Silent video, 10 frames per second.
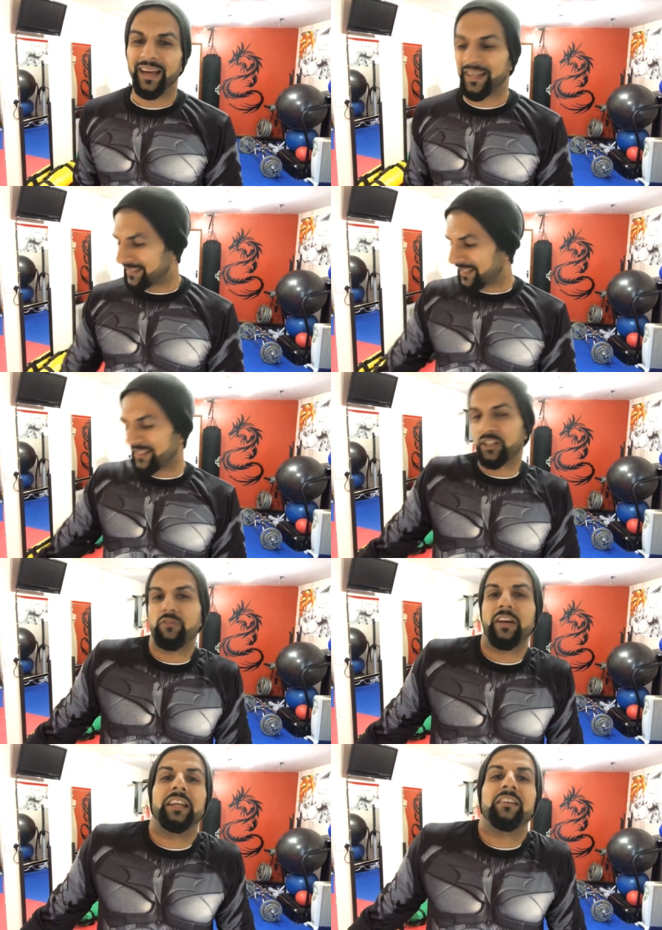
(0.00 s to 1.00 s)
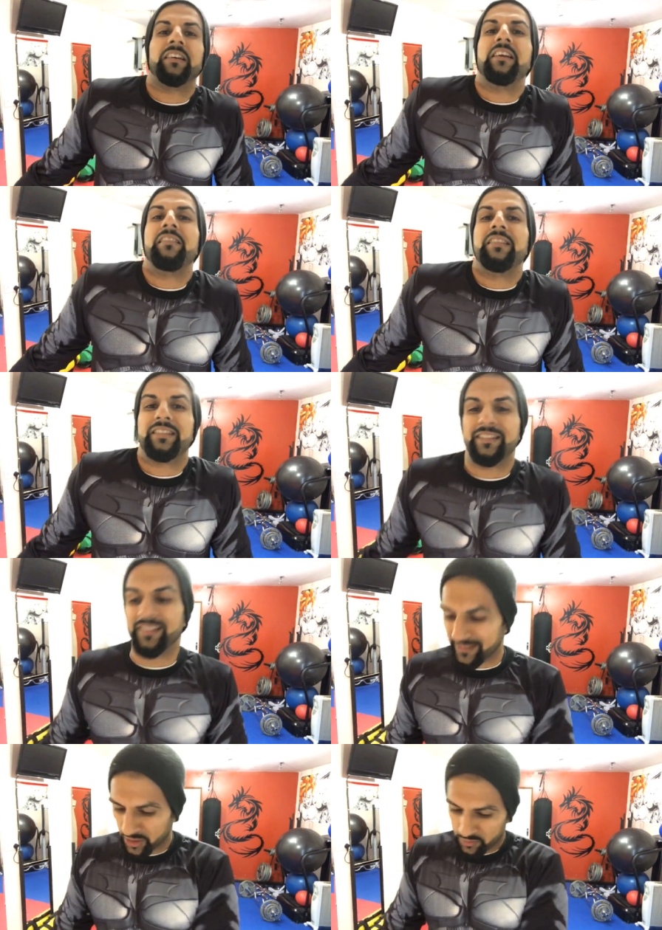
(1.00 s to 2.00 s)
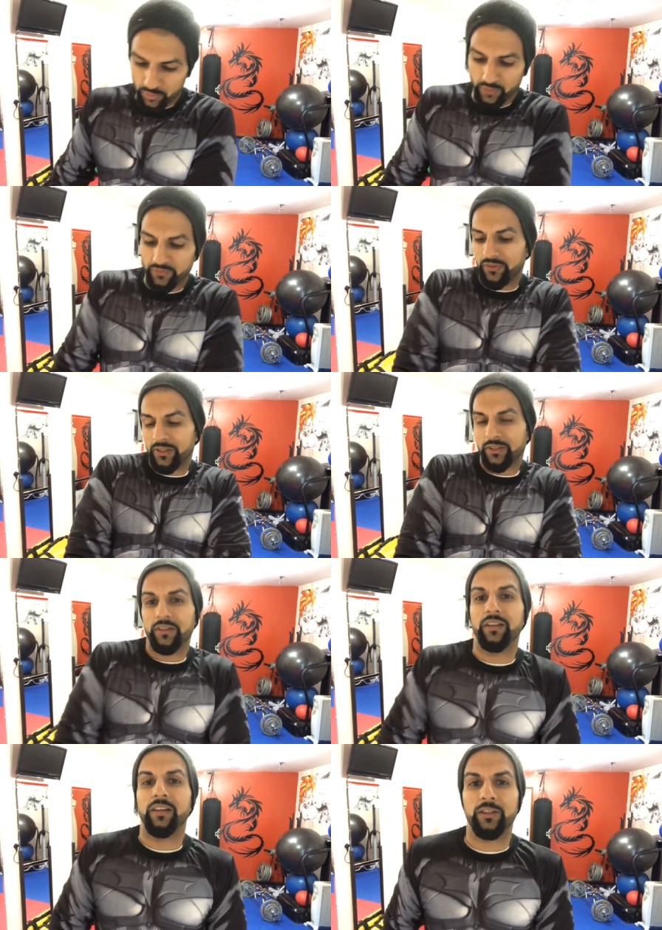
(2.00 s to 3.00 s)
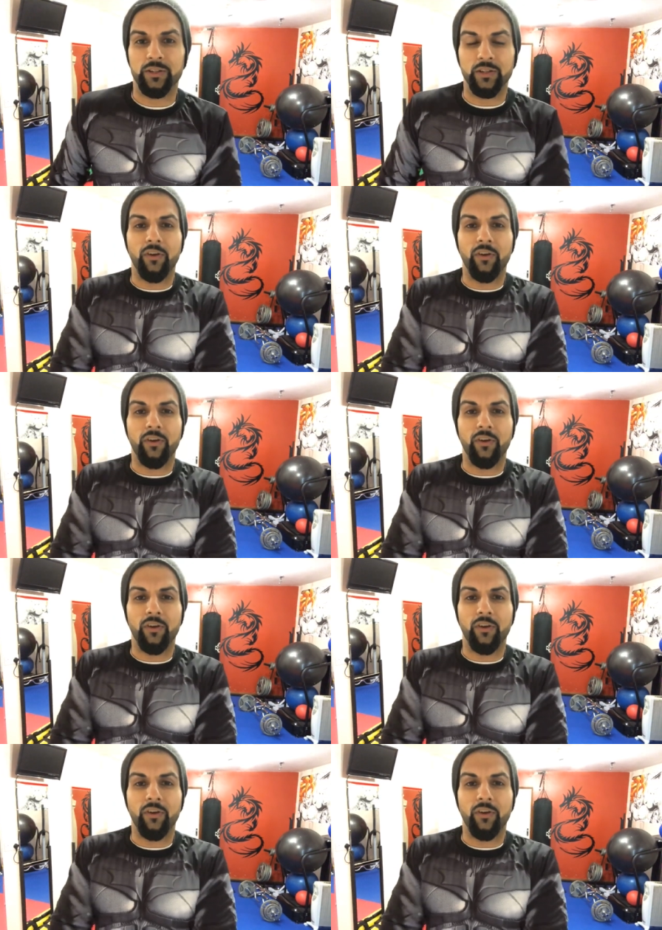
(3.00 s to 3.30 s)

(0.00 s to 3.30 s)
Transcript: and he said, "This is a regular occurrence. Just move to the